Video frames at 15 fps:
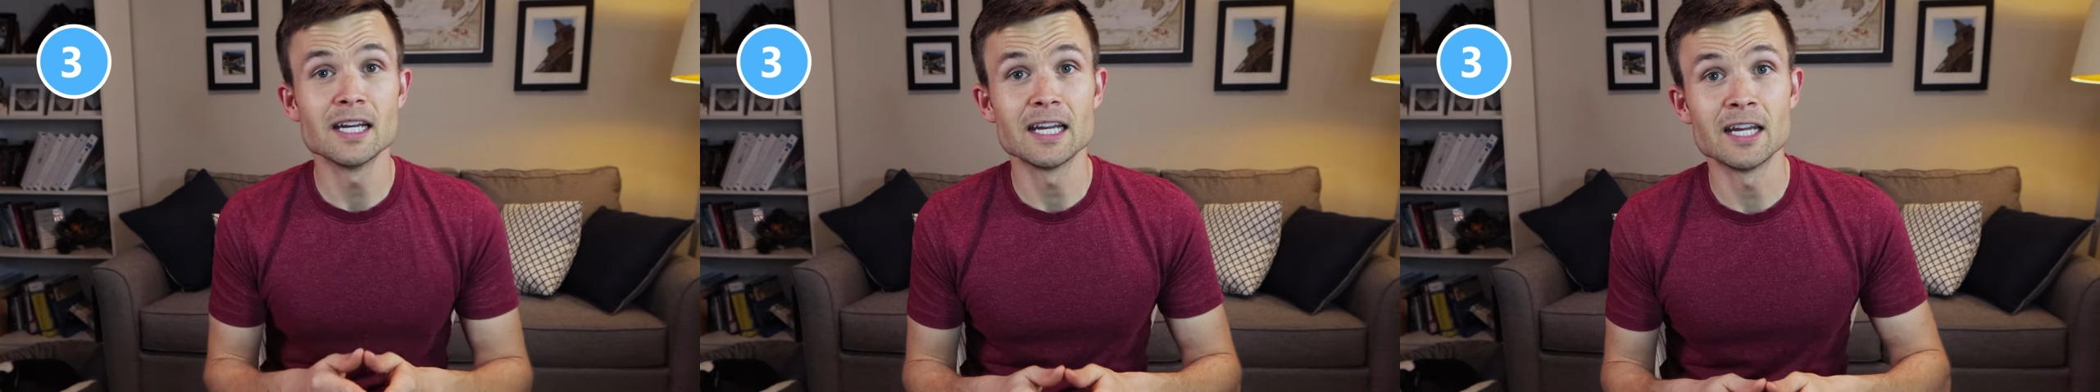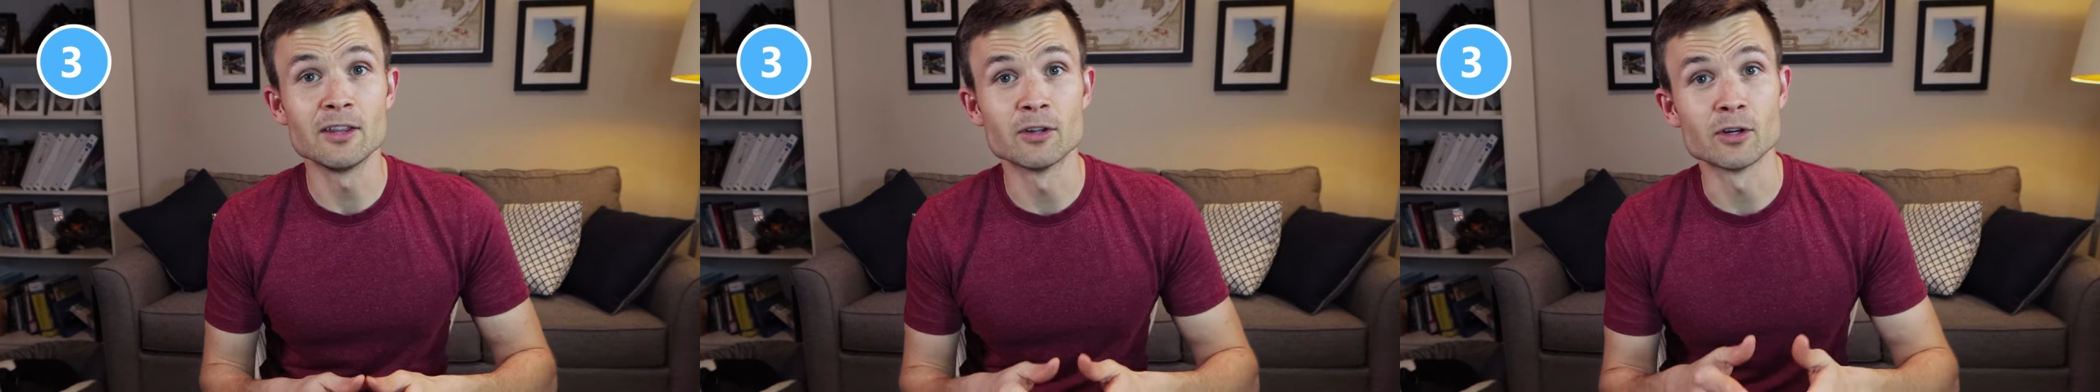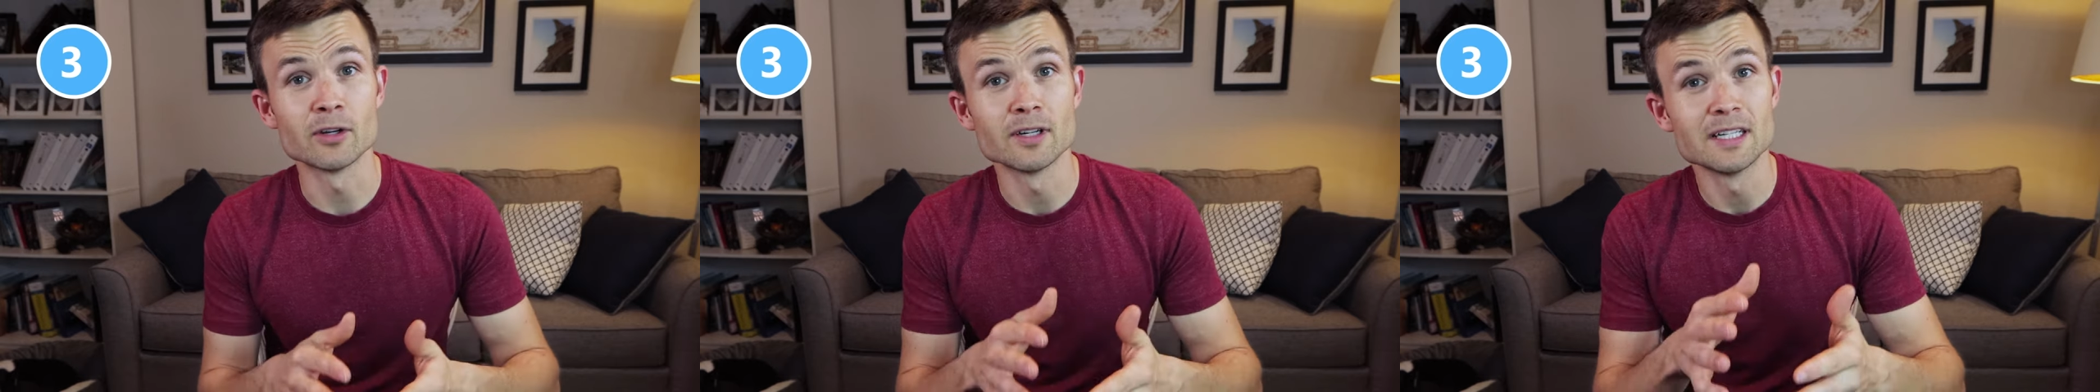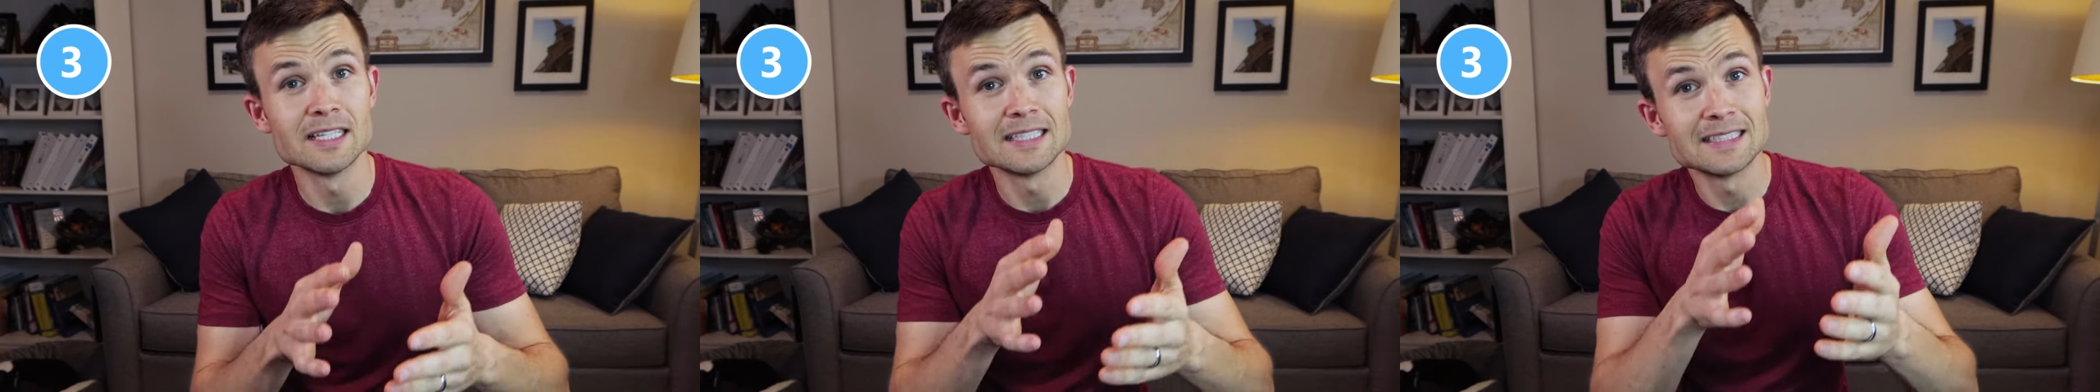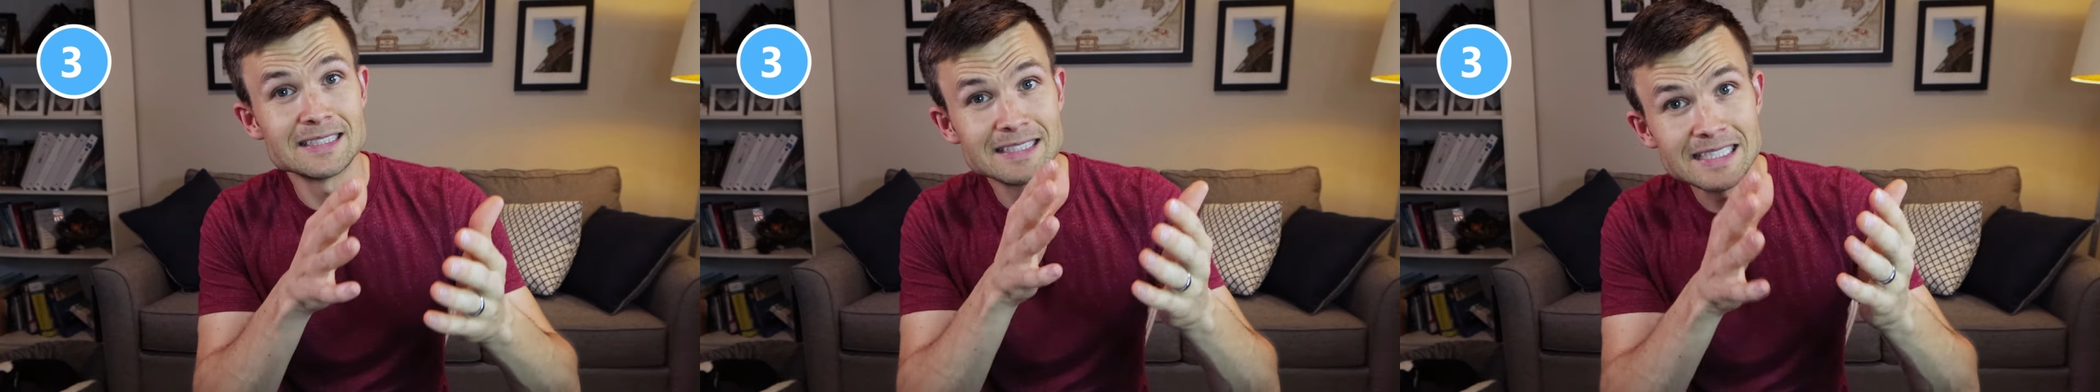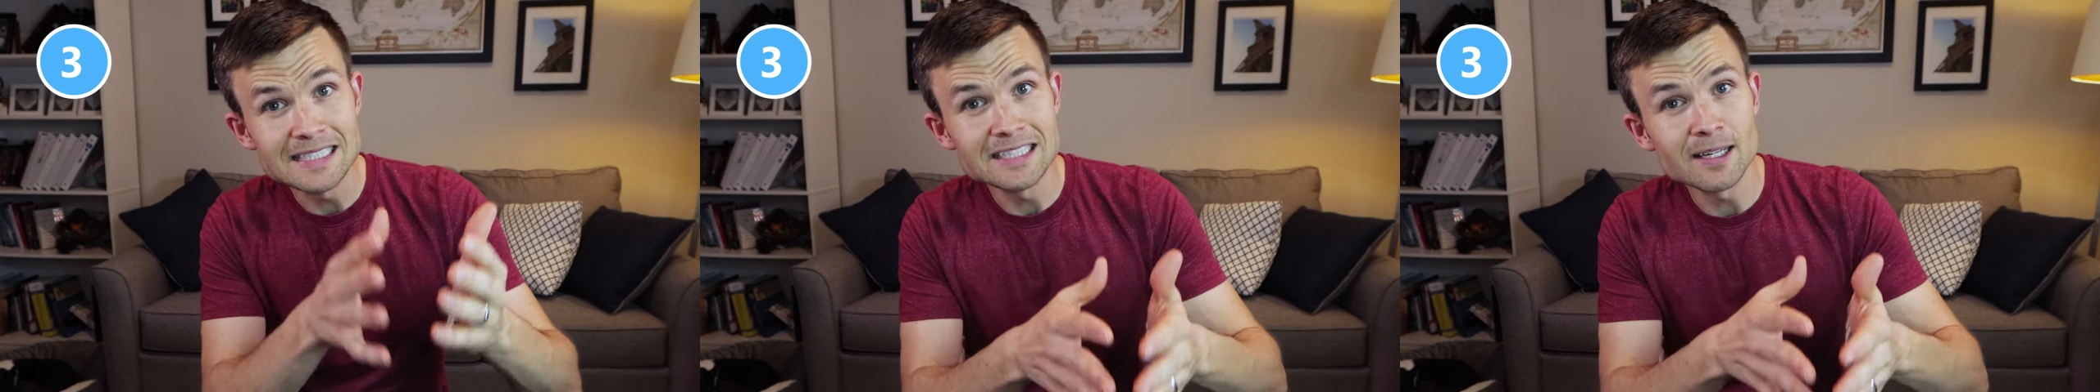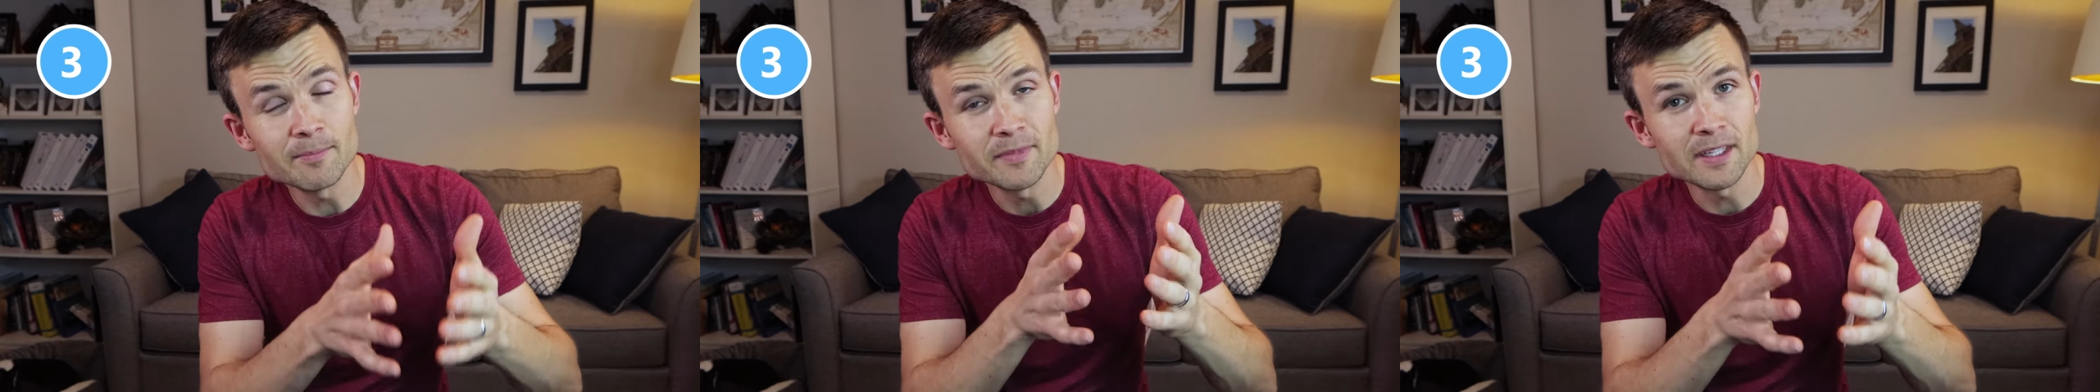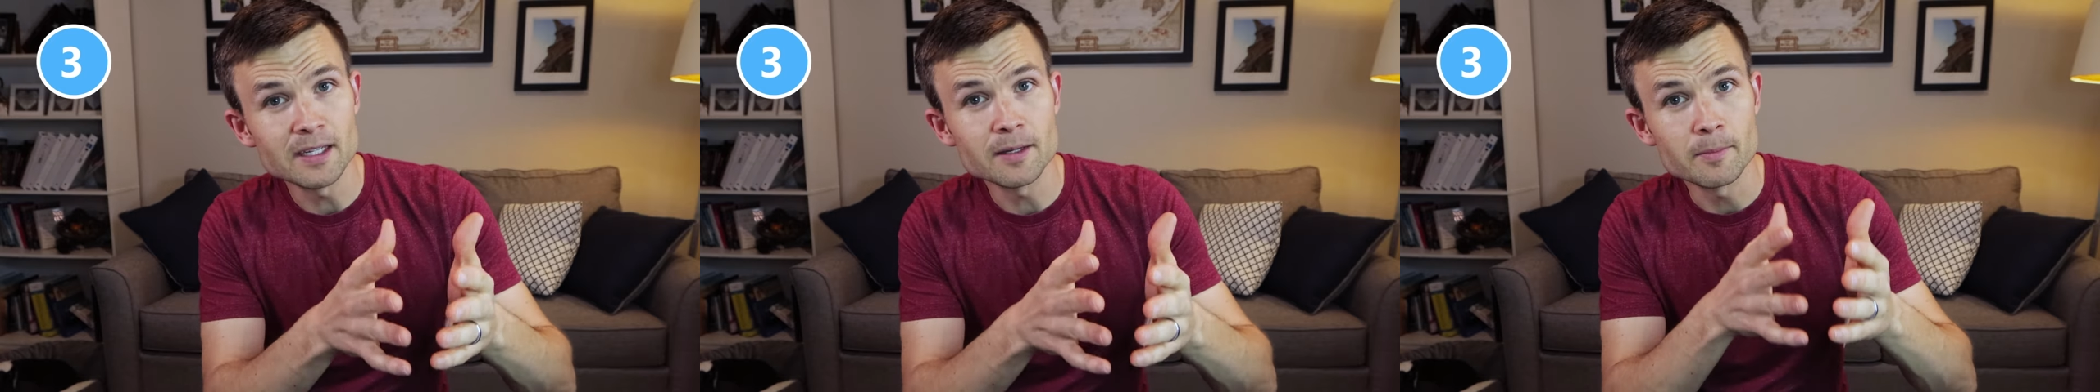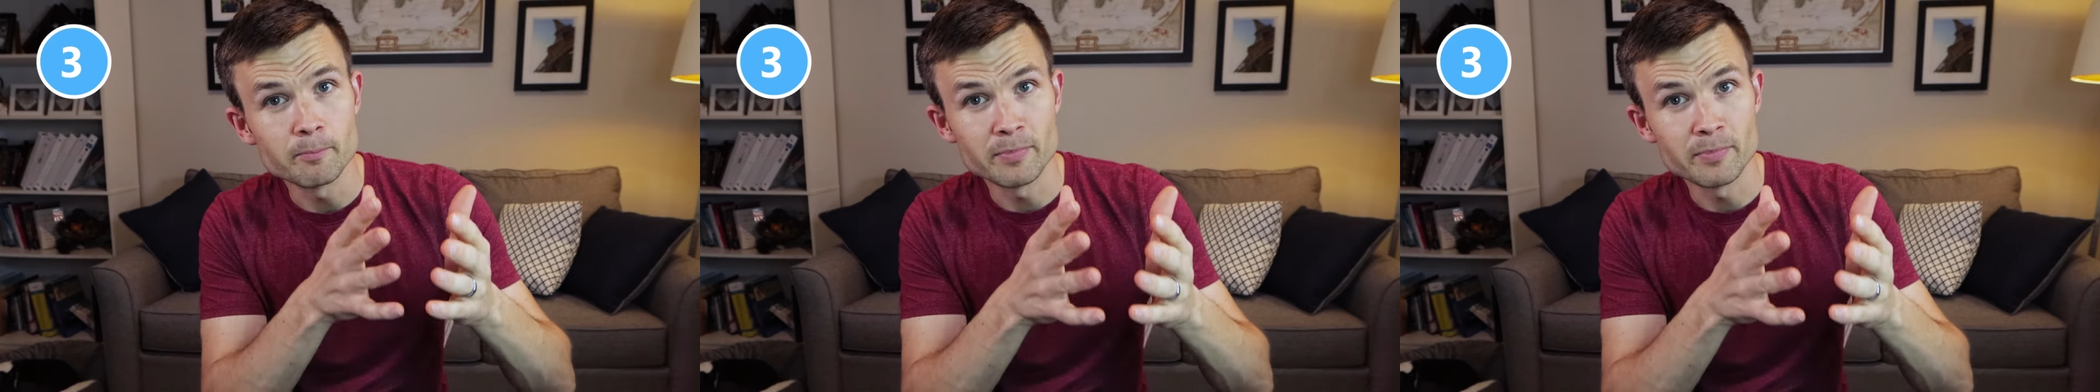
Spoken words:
either see something